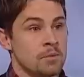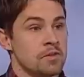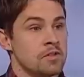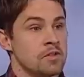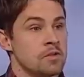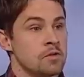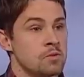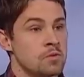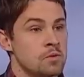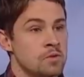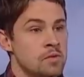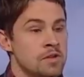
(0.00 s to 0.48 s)
but
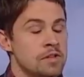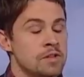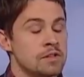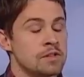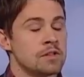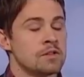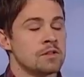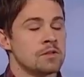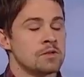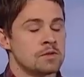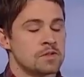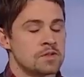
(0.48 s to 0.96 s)
the
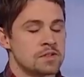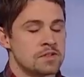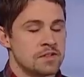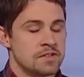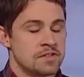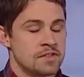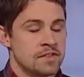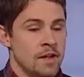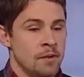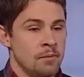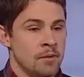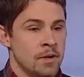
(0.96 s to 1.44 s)
real
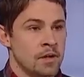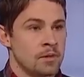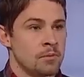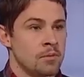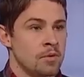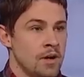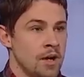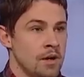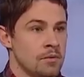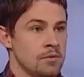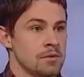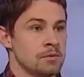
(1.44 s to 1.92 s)
systemic
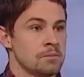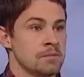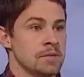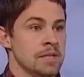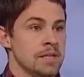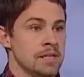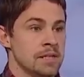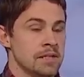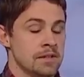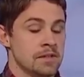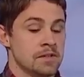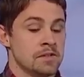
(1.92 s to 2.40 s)
problem
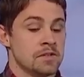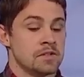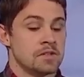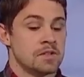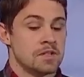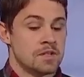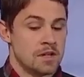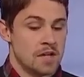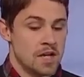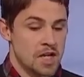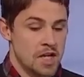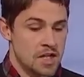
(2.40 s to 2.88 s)
is
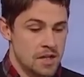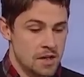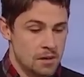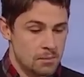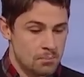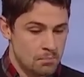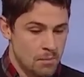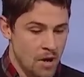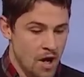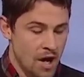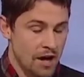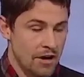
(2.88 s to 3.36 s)

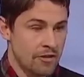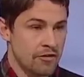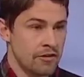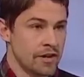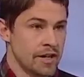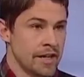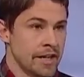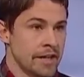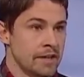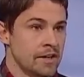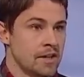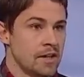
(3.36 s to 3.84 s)

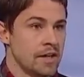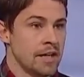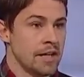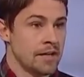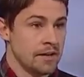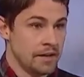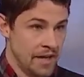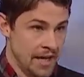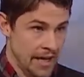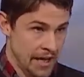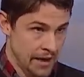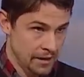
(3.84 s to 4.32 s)
poverty
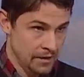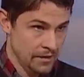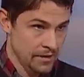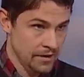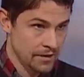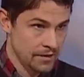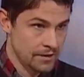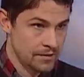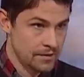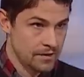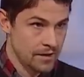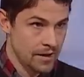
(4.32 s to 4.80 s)
in
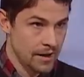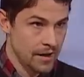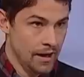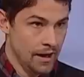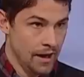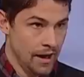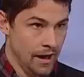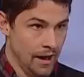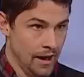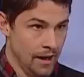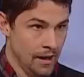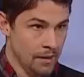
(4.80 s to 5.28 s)
Canada.
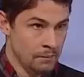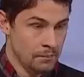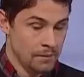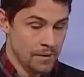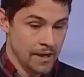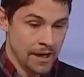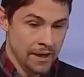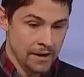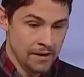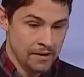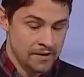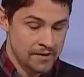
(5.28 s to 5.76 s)
Mm-hmm. Um,
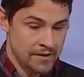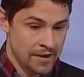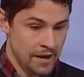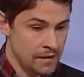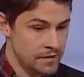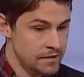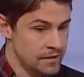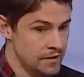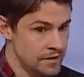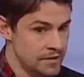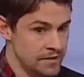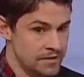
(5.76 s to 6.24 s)
and the
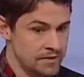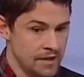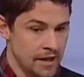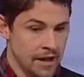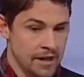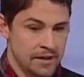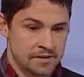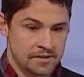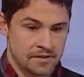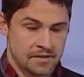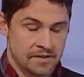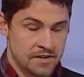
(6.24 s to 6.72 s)
downtown east
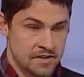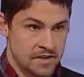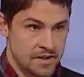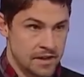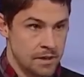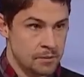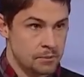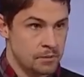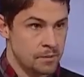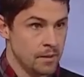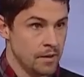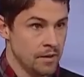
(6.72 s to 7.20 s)
side is the
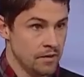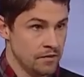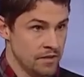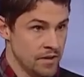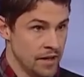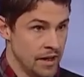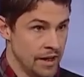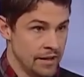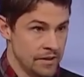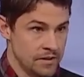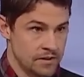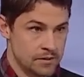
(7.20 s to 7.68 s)
tip of
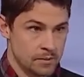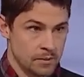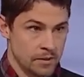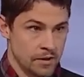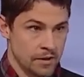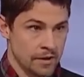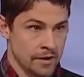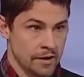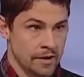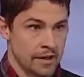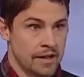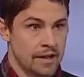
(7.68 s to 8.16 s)
the
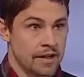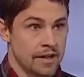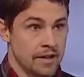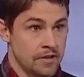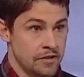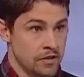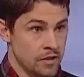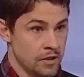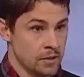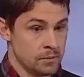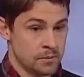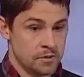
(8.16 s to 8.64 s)
iceberg in
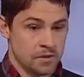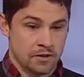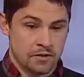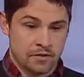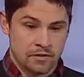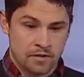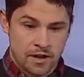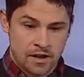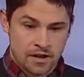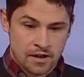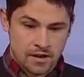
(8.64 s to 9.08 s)
terms of